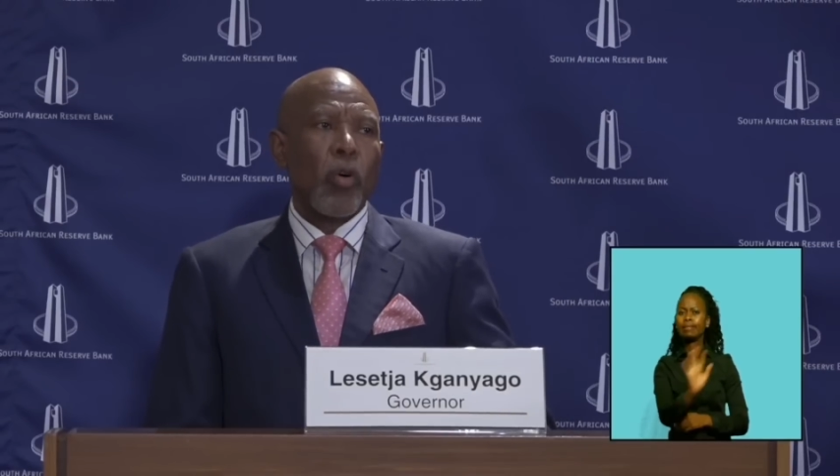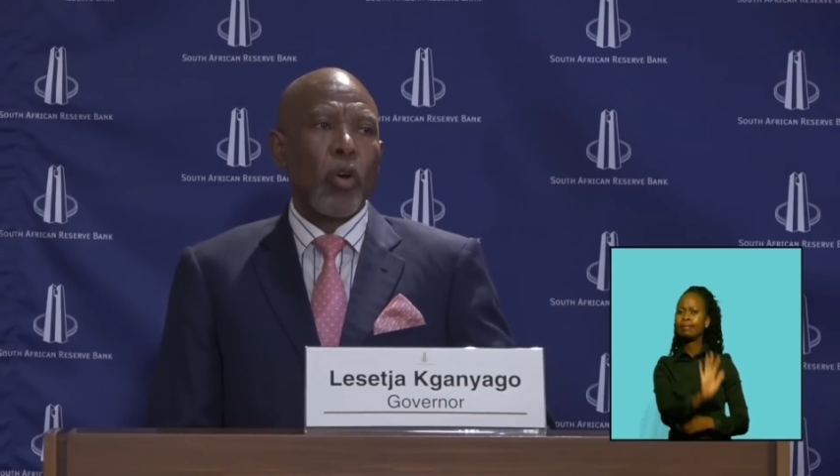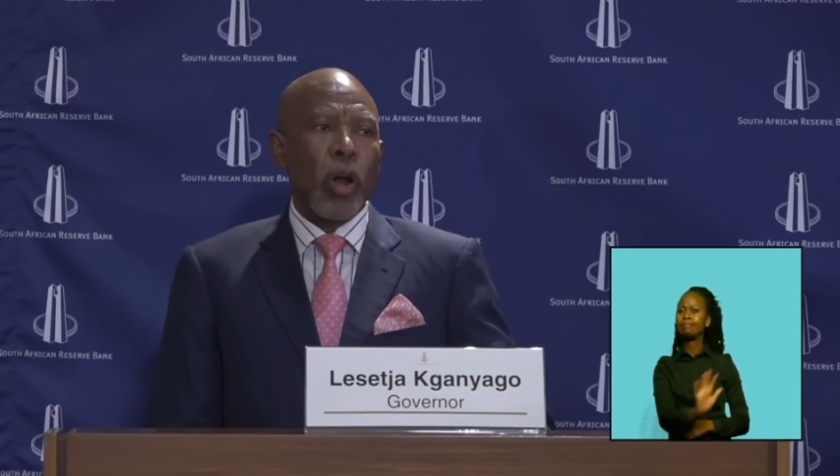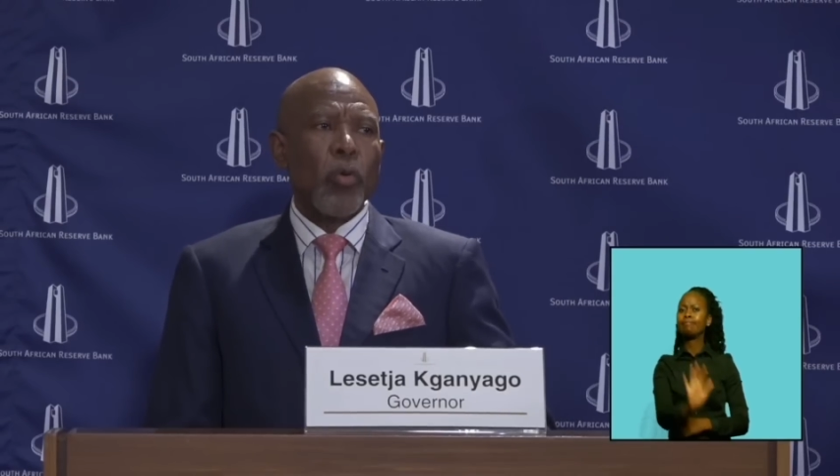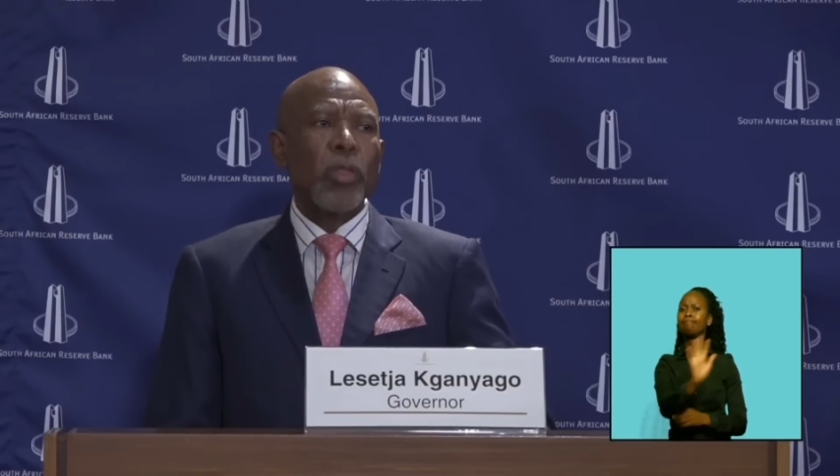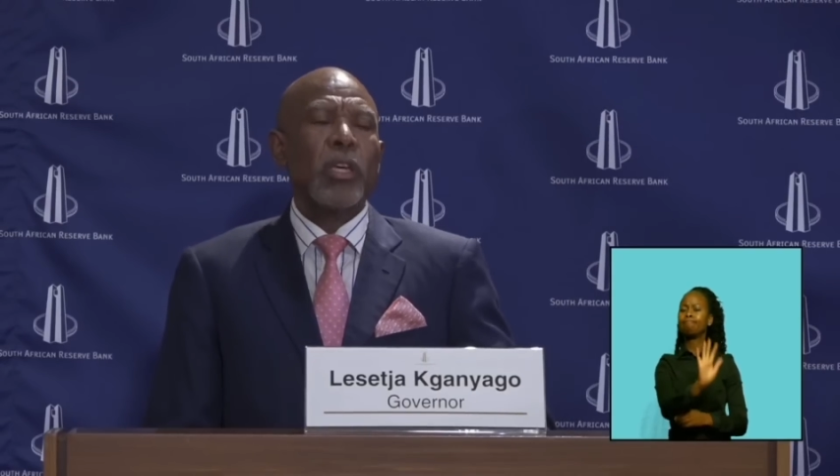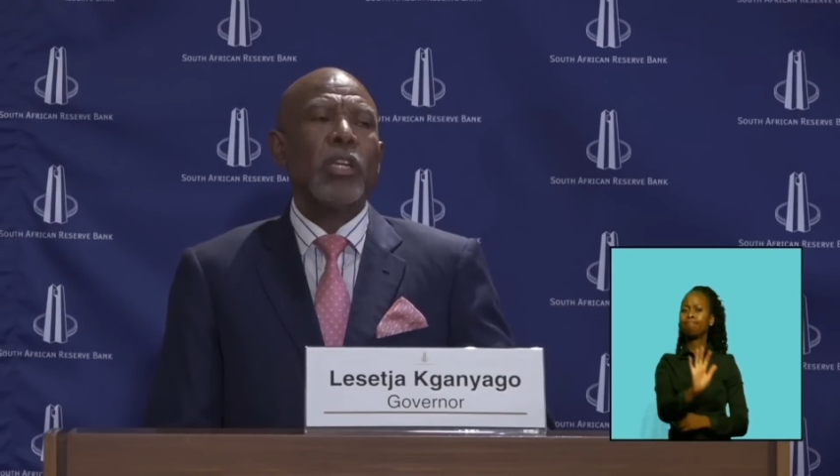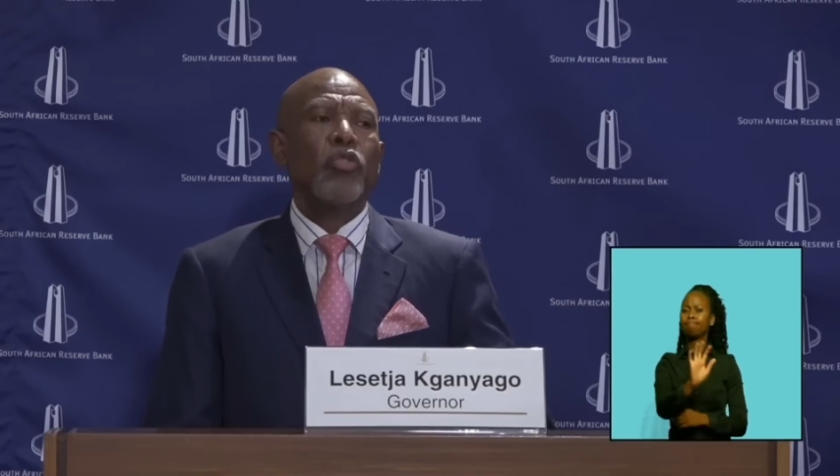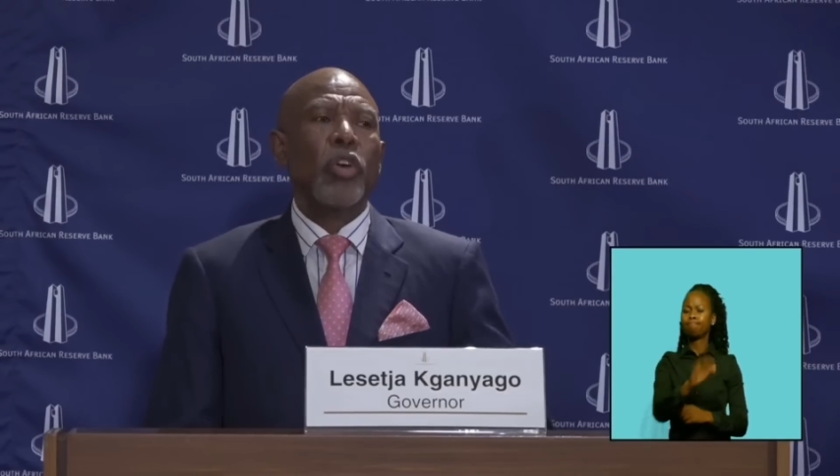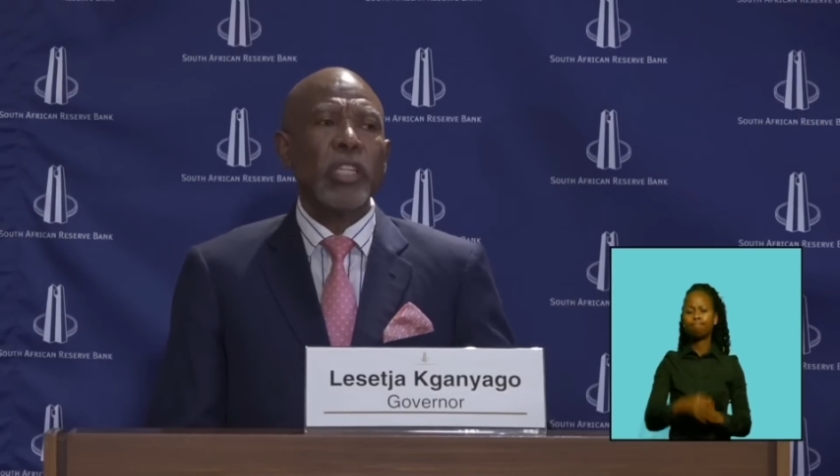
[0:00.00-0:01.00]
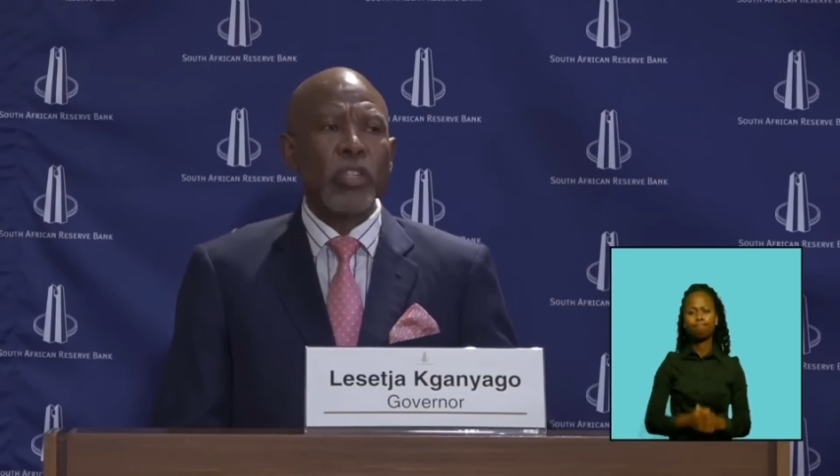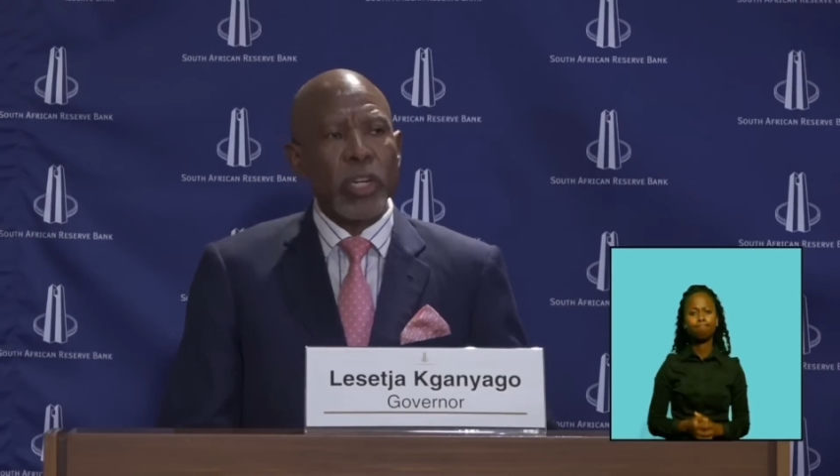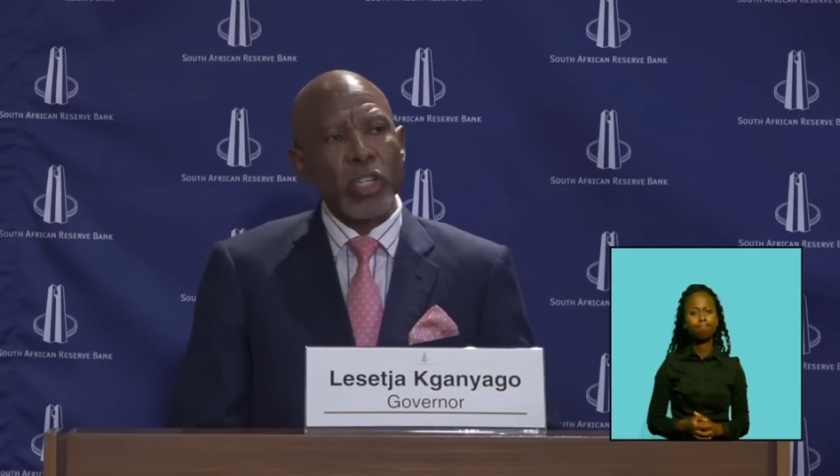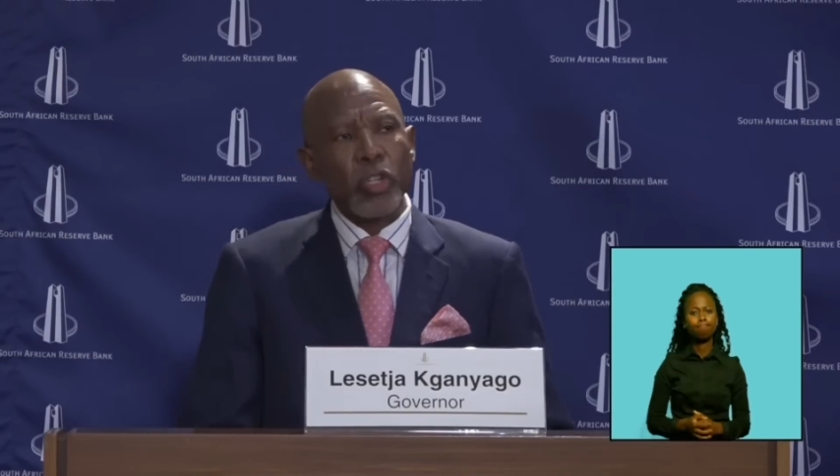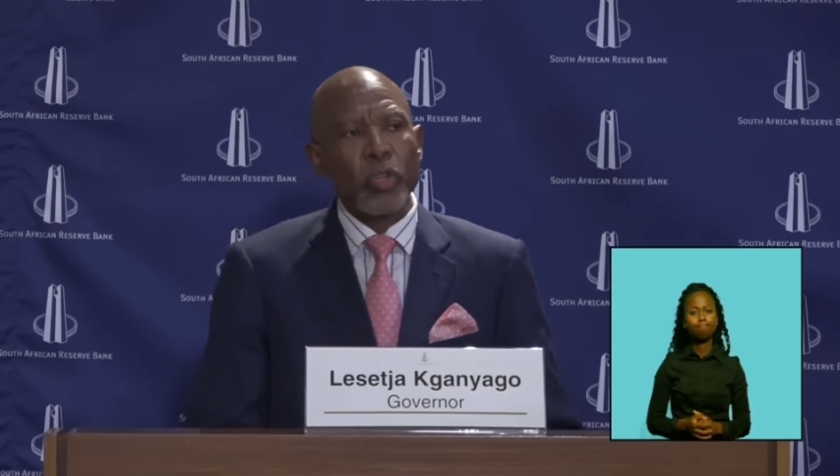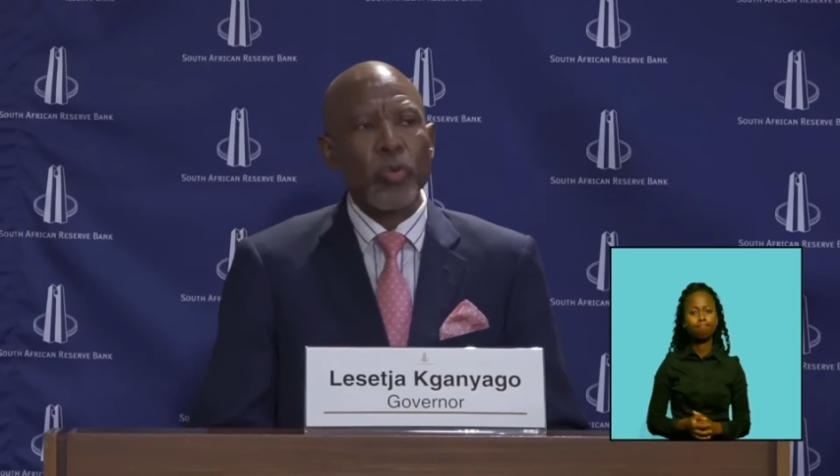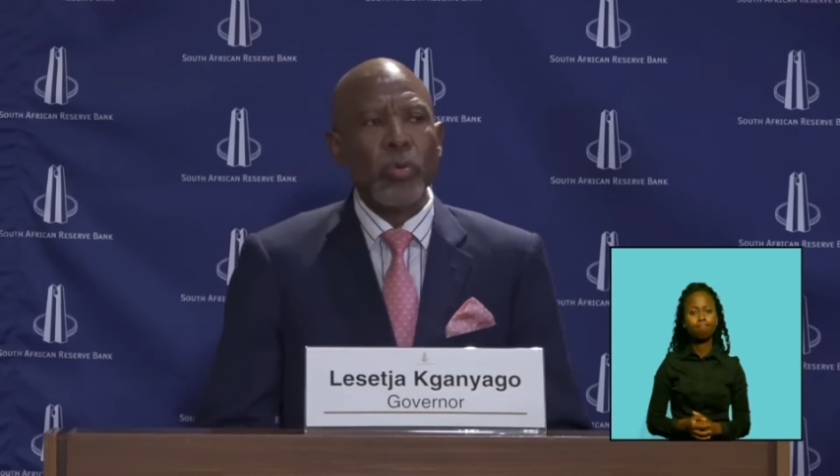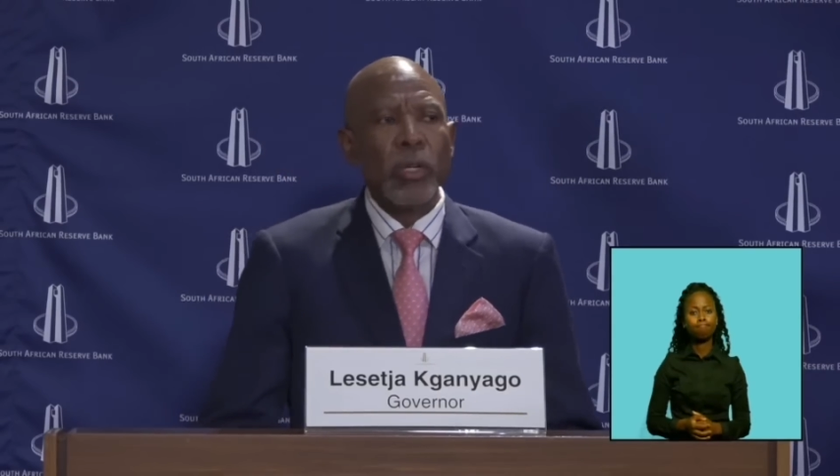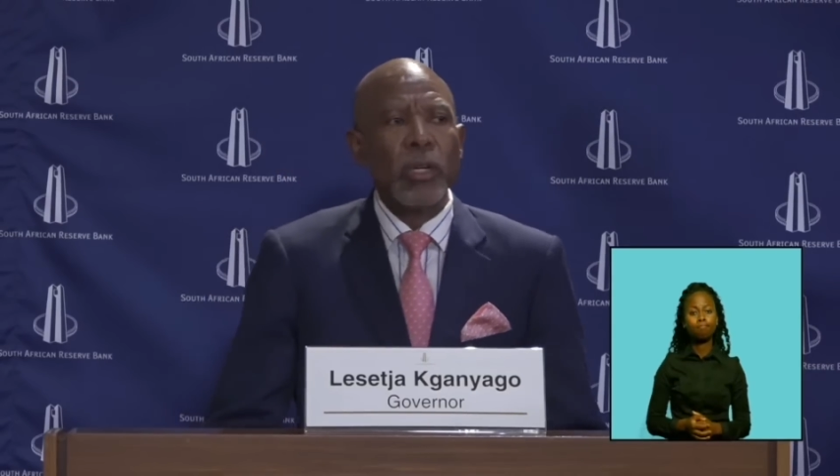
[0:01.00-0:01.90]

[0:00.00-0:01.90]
growth in 2022